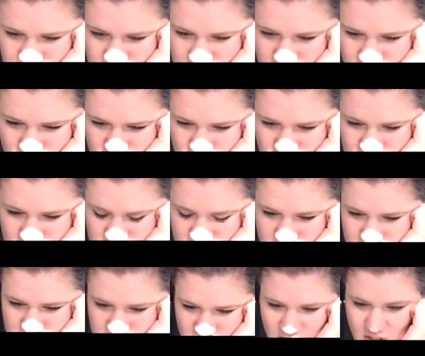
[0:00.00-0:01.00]
inches
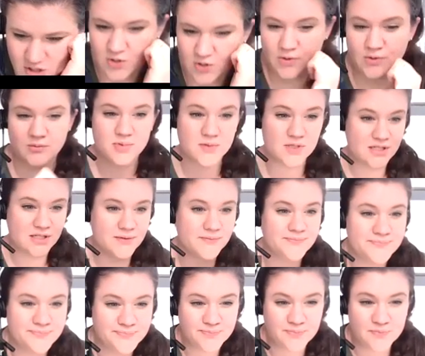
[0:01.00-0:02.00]
cubed.
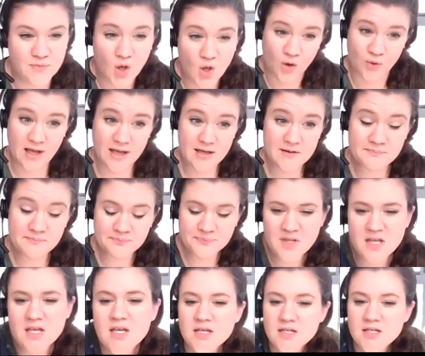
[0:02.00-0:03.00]
Okay?
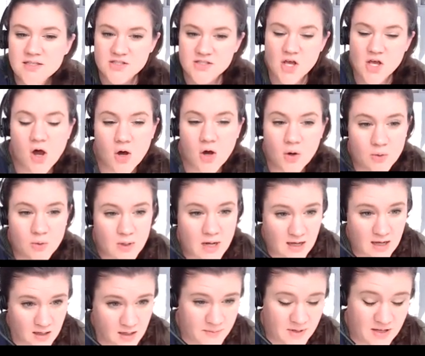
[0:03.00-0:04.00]
So
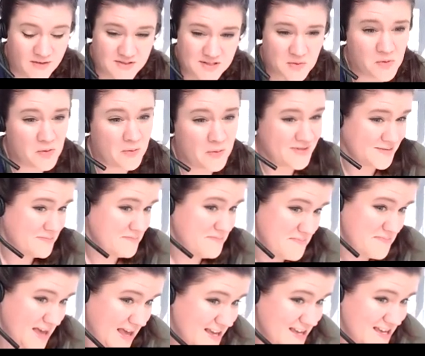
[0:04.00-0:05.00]
if someone was
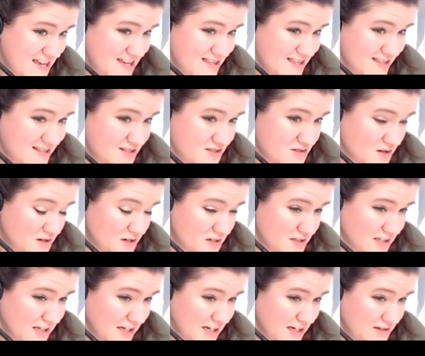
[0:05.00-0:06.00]
making this
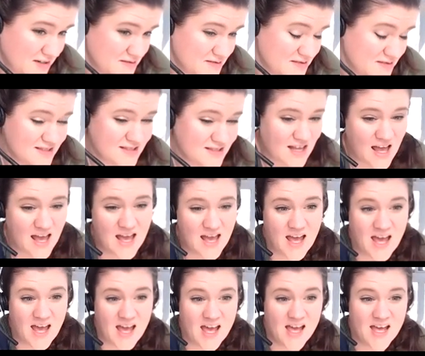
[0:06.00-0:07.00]
dollhouse
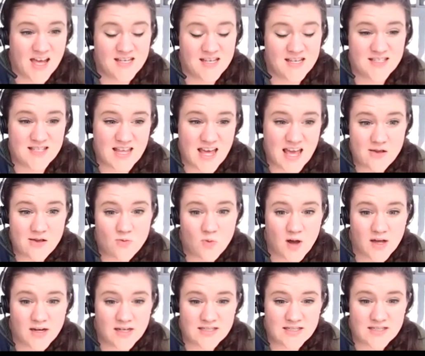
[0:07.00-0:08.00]
and they
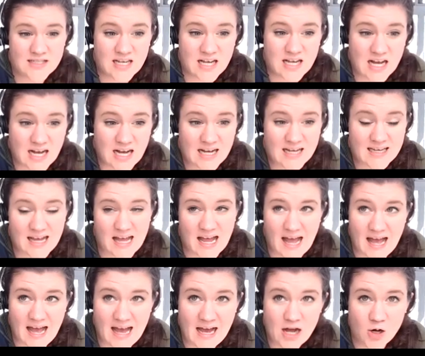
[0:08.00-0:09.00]
wanted to cut
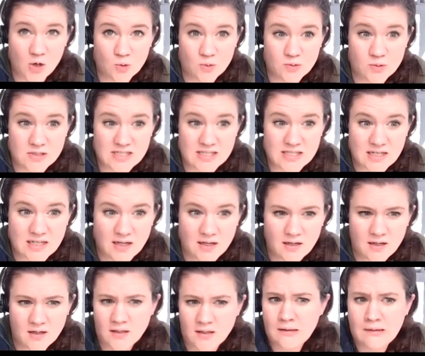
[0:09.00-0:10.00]
out
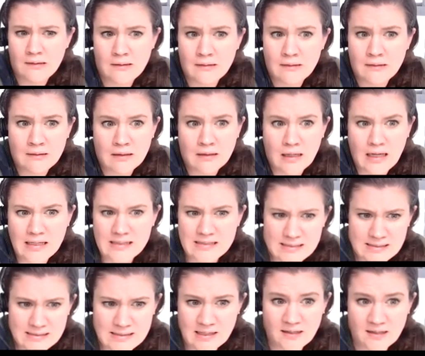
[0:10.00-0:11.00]
a
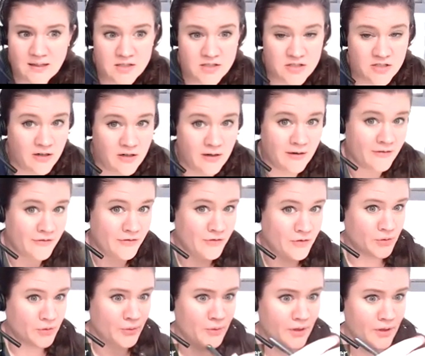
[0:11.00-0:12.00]
cylinder
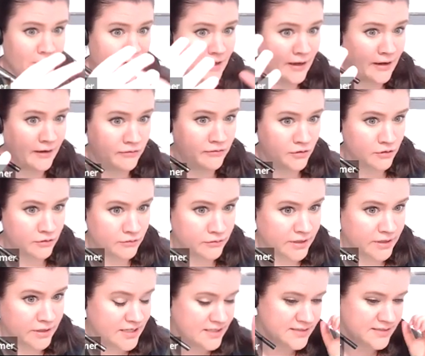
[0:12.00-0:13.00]
for whatever
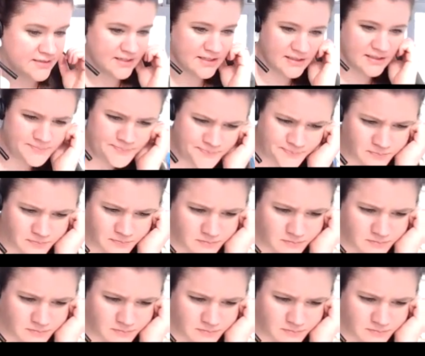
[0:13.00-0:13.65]
reason,